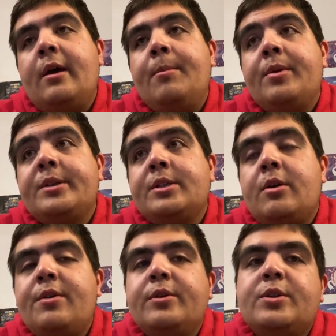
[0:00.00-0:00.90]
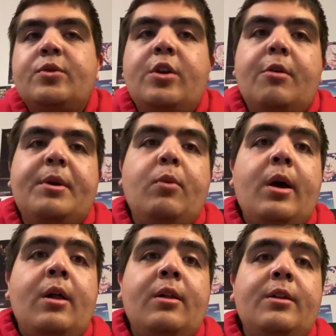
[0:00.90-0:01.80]
I'm pretty sure those who know me
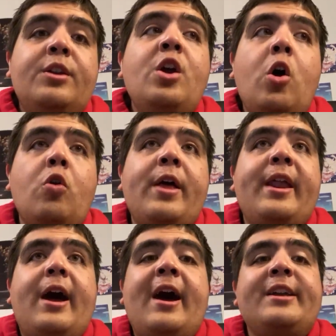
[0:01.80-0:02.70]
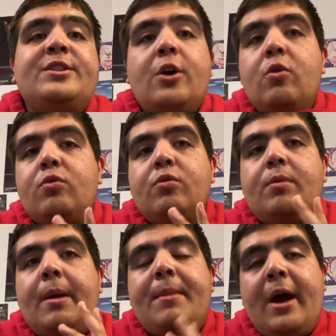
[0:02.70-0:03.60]
well know that
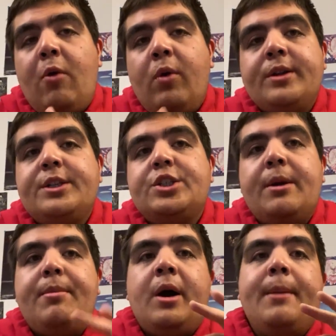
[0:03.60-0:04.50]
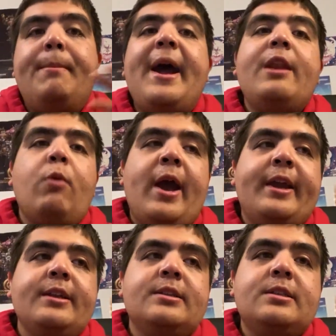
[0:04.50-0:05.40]
I'm not one to jump on
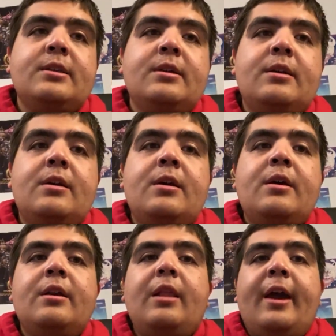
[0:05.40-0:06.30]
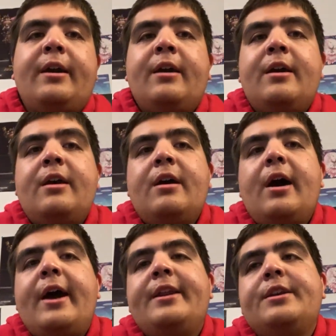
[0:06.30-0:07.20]
bandwagons. Like,
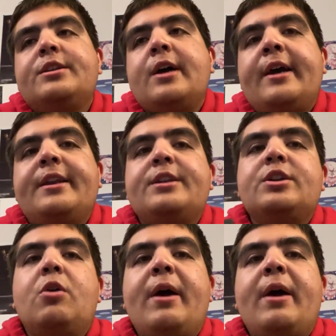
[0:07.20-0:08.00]
I didn't go